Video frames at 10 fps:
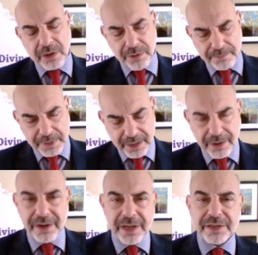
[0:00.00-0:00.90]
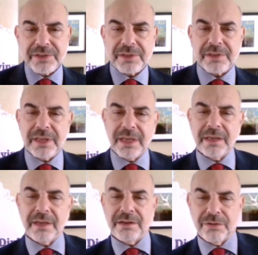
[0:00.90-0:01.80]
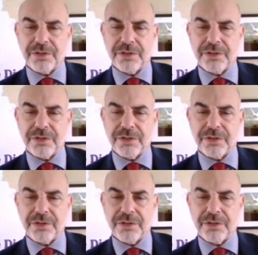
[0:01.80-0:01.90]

So here it is, the